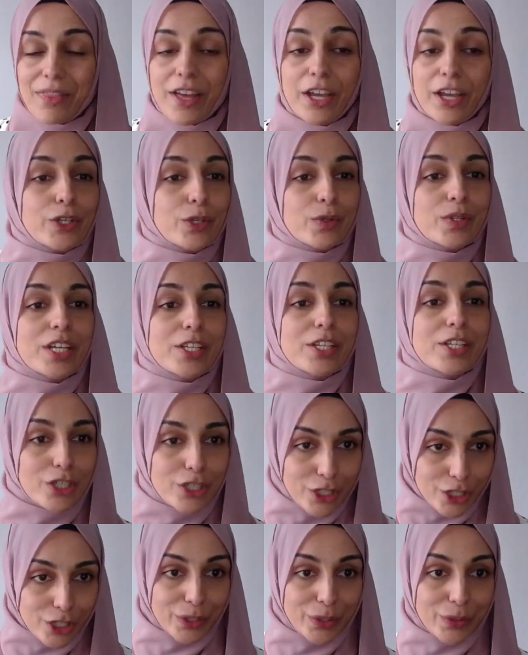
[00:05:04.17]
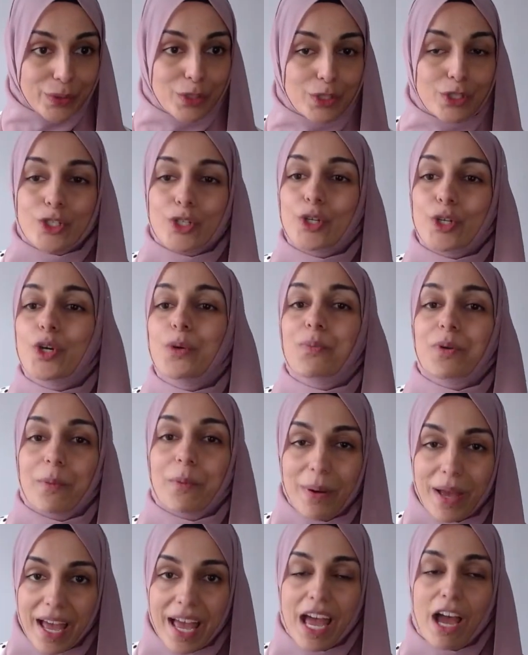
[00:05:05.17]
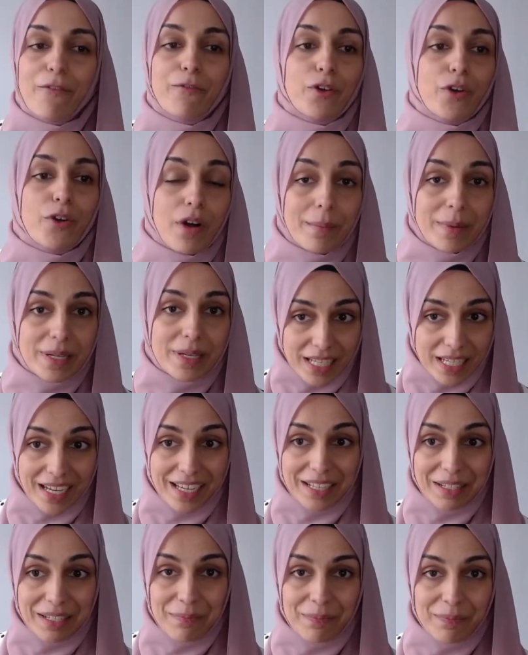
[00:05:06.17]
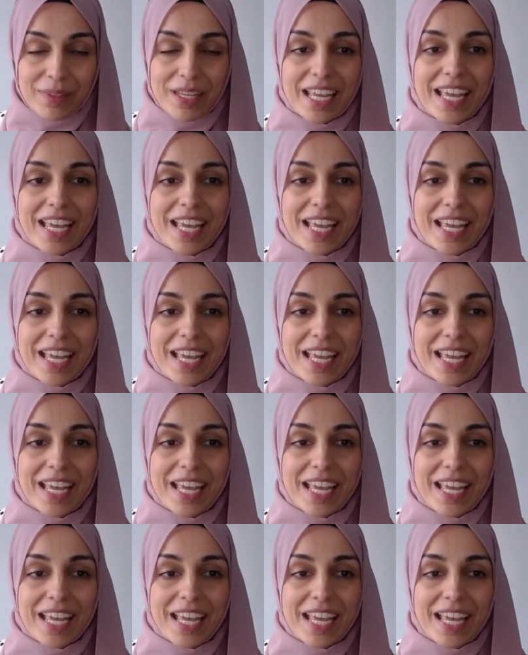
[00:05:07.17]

that you need to do to prepare for Ramadan